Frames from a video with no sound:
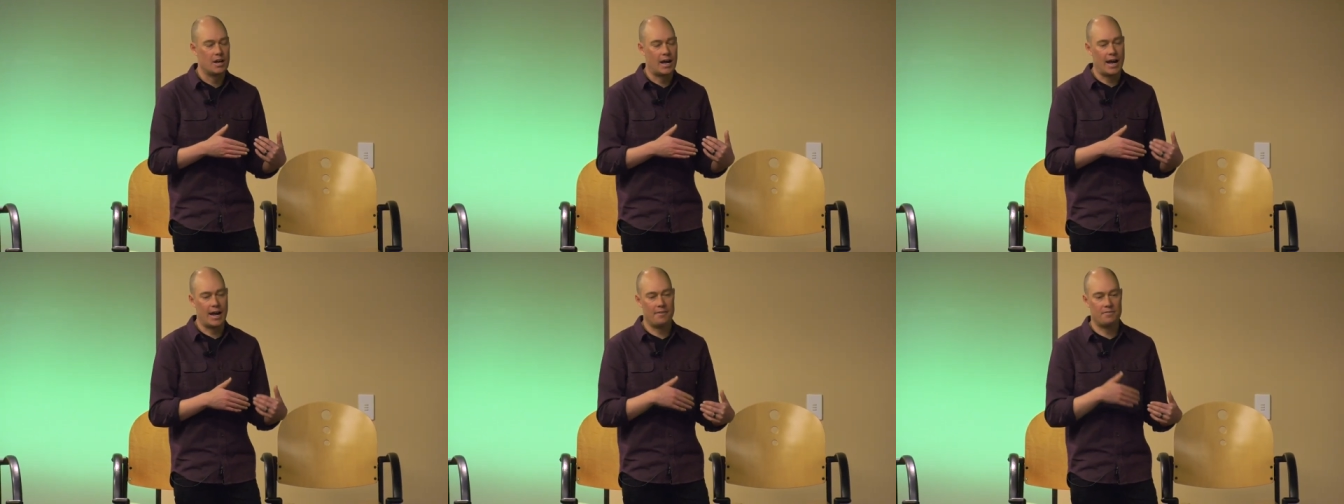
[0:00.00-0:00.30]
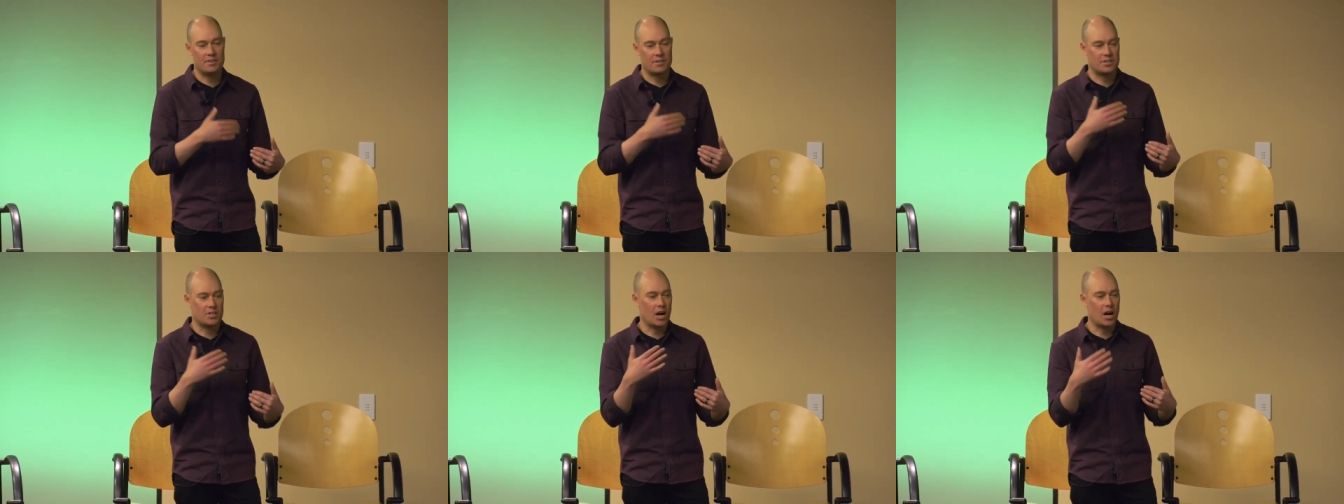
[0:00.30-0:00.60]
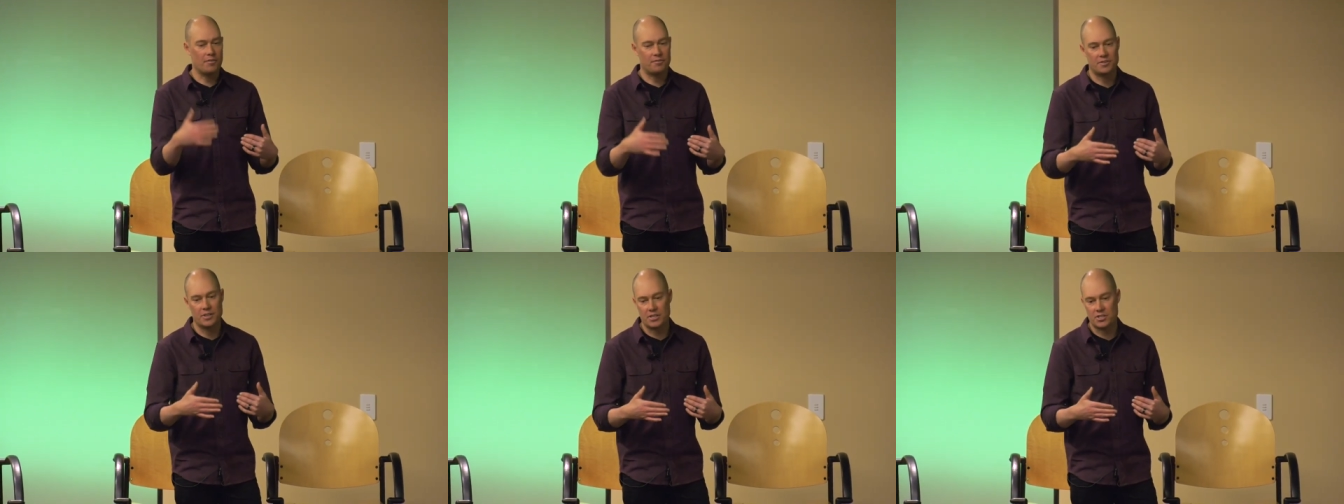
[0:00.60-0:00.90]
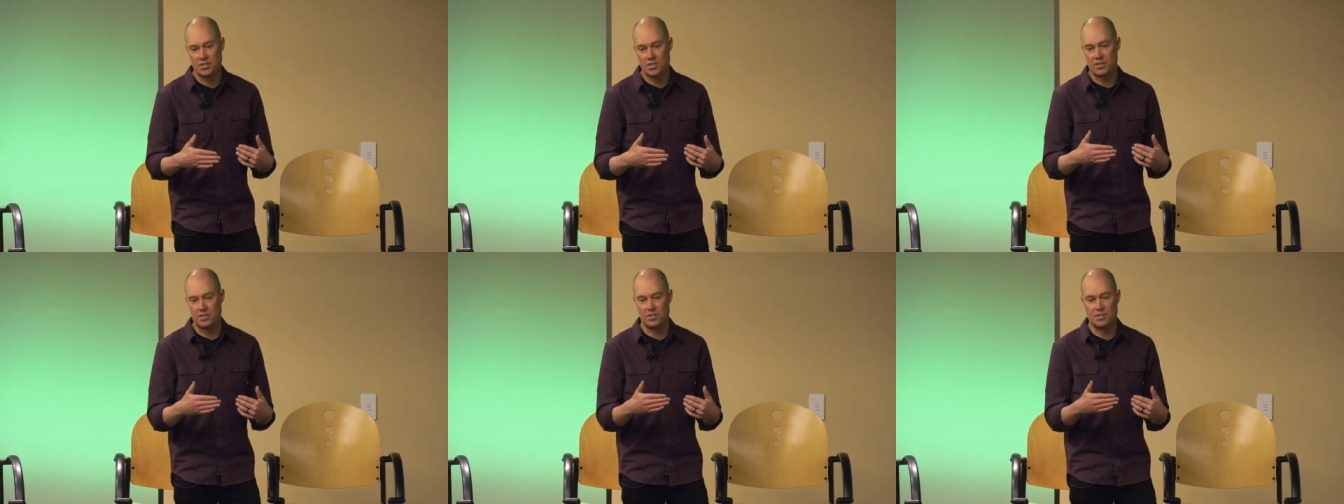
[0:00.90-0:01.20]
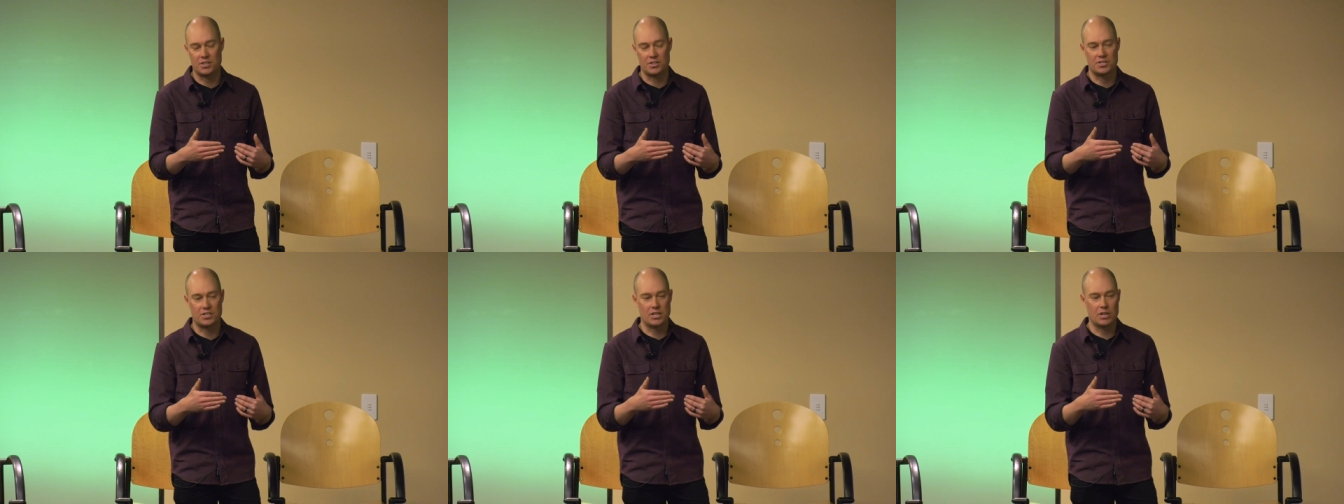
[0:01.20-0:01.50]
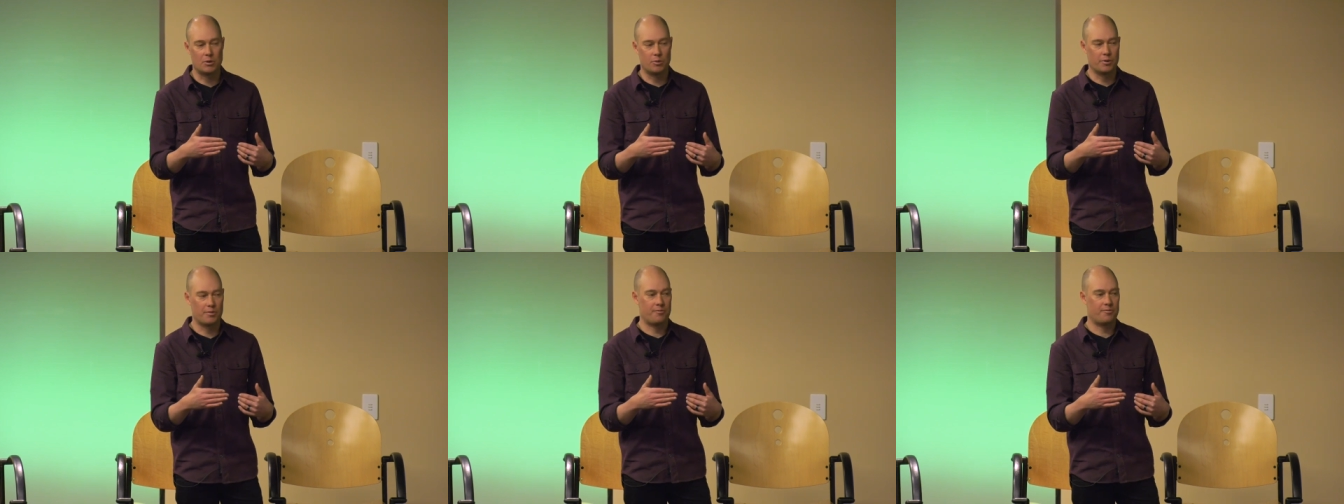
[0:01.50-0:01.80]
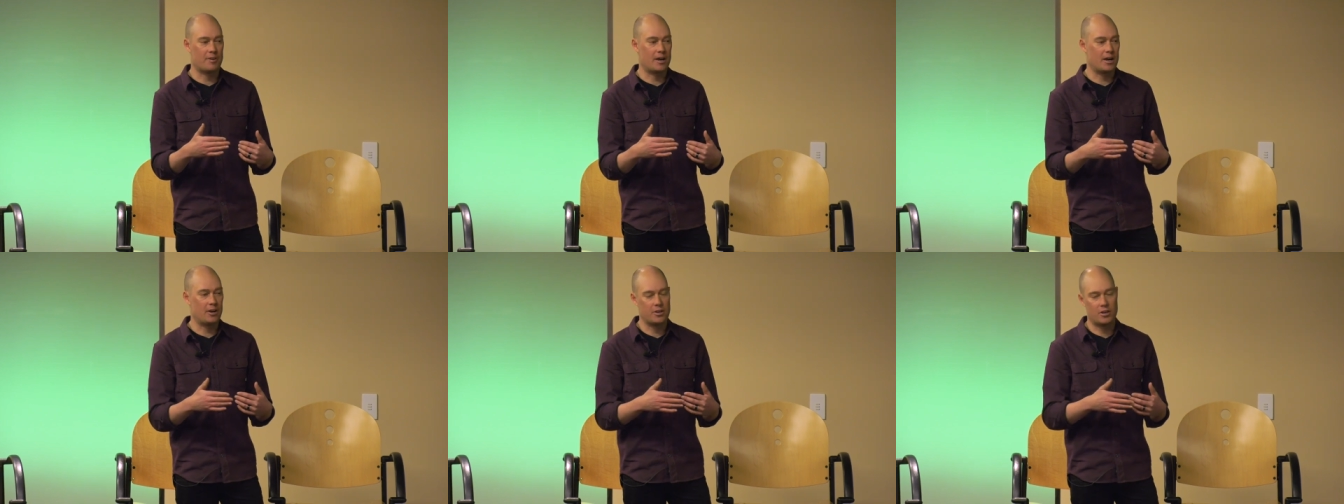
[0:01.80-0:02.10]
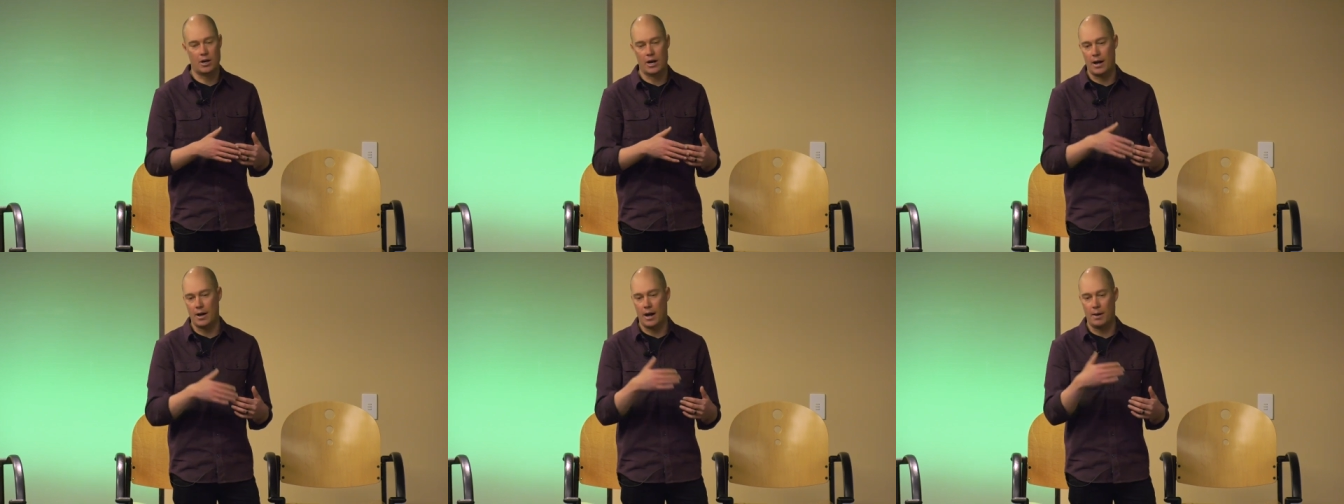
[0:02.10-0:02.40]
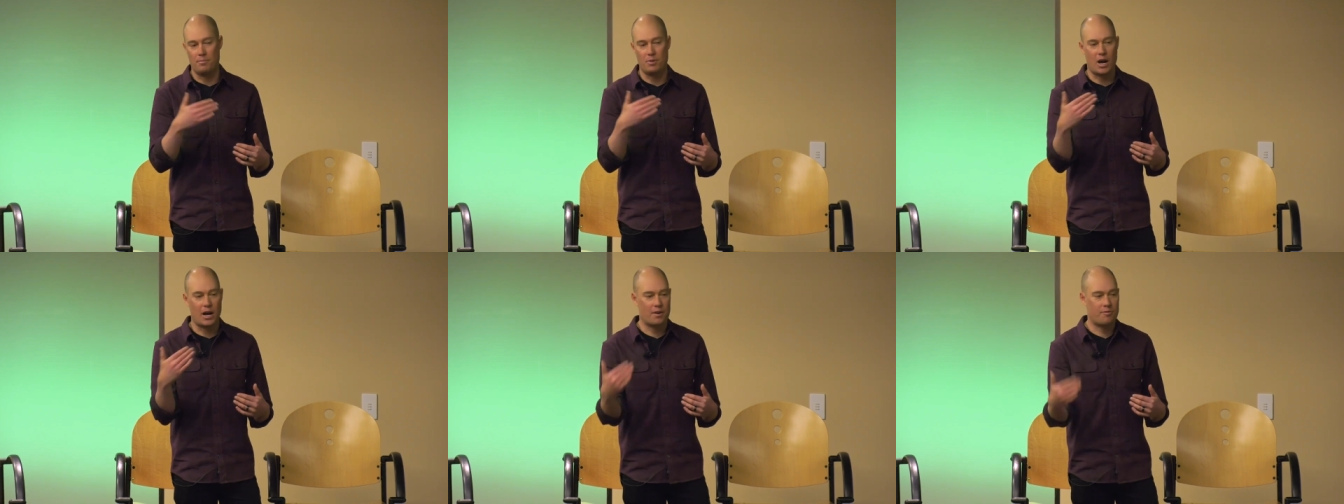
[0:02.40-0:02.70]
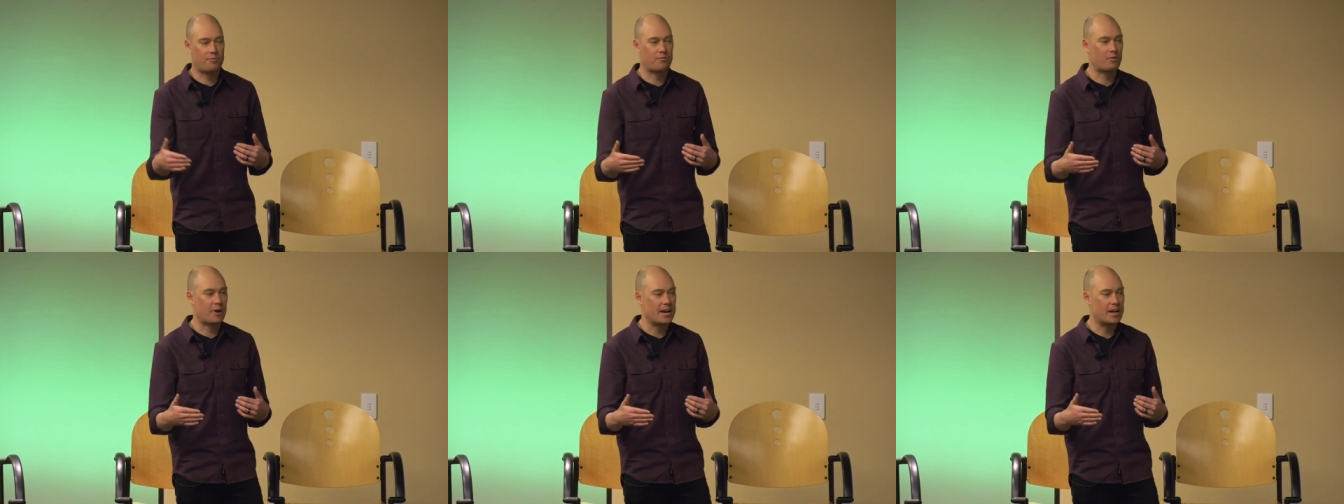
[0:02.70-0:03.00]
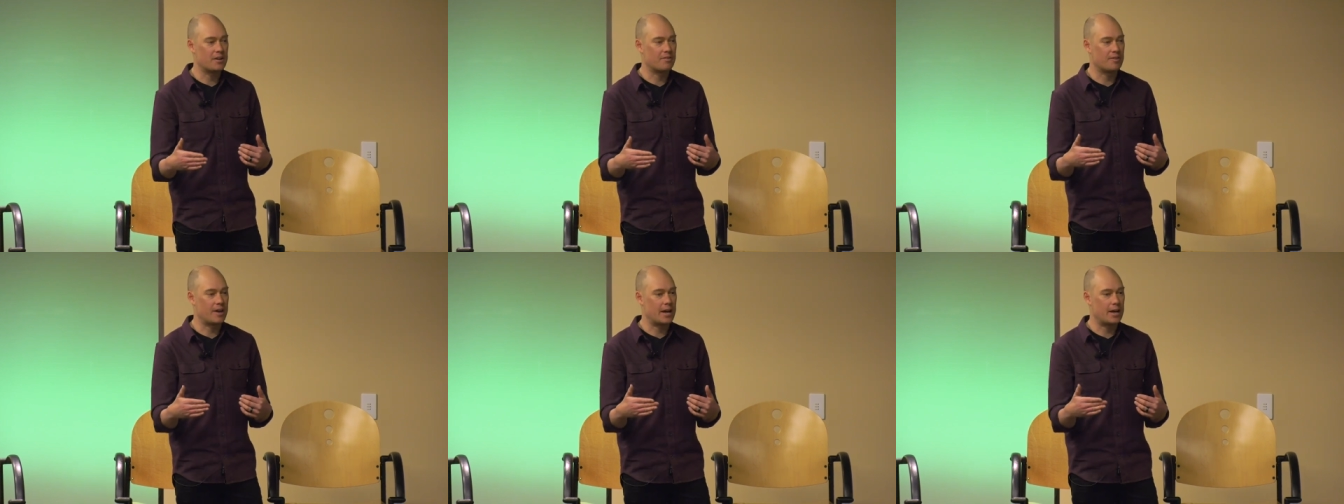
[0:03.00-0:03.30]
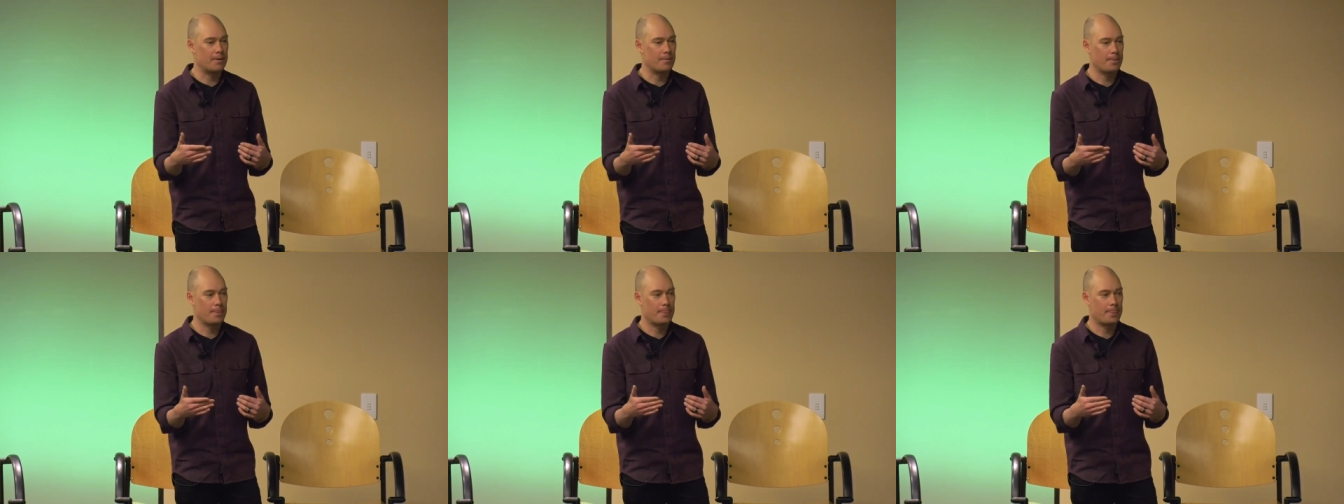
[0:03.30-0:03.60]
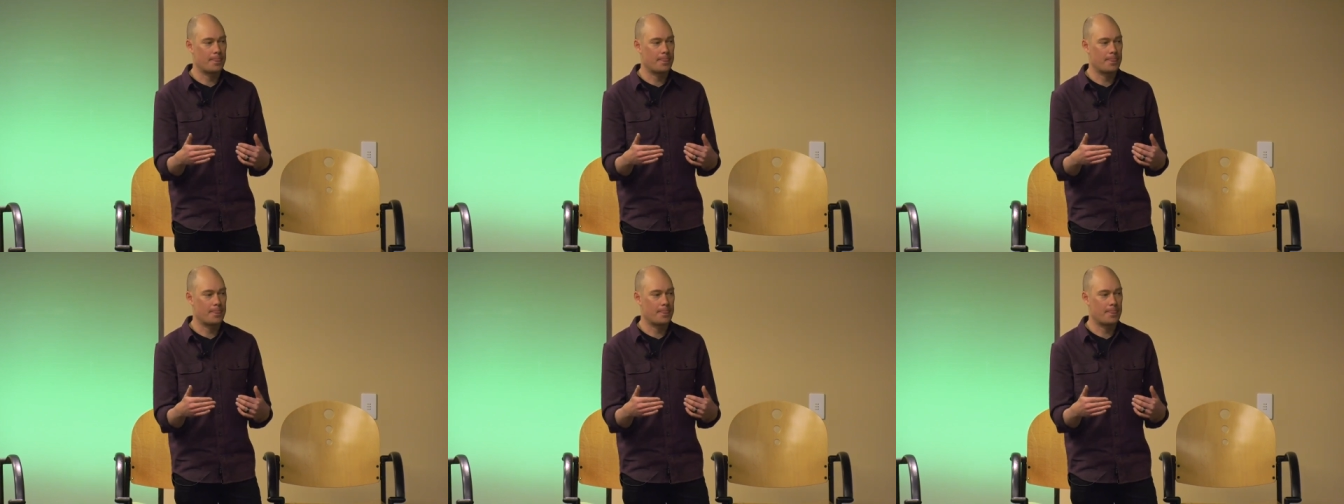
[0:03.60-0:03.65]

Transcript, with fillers: I have the toughness to deal with failure. I'm not afraid of it.